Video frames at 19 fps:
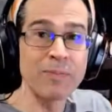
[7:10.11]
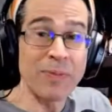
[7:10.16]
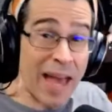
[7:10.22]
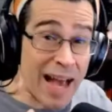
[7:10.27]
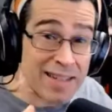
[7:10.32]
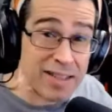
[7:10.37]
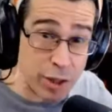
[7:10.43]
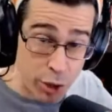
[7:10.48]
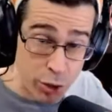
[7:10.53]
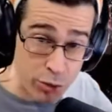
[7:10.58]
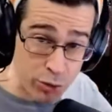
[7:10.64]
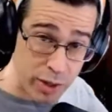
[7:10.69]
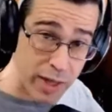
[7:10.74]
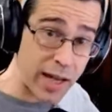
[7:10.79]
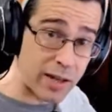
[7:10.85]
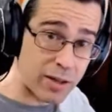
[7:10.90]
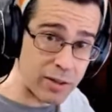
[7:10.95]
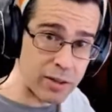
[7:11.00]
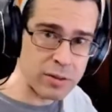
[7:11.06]
as a
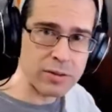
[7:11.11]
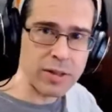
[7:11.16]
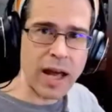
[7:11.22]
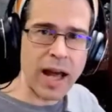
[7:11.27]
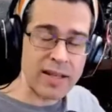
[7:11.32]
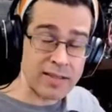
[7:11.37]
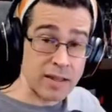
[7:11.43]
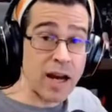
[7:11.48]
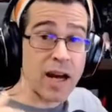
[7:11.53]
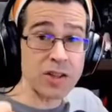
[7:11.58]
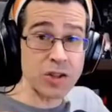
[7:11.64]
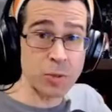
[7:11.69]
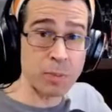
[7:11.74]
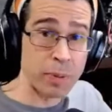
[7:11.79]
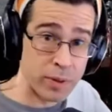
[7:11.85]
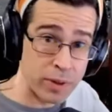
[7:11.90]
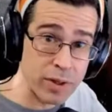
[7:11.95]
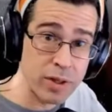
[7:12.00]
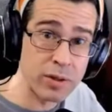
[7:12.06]
creator, as an
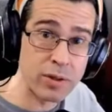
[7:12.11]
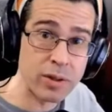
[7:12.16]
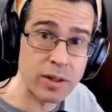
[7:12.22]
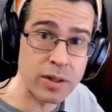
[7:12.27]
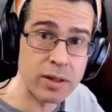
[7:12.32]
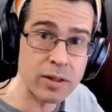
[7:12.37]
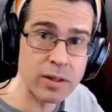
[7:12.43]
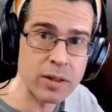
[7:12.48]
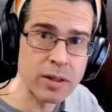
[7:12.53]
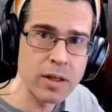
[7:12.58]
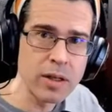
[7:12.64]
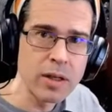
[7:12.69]
entrepreneur,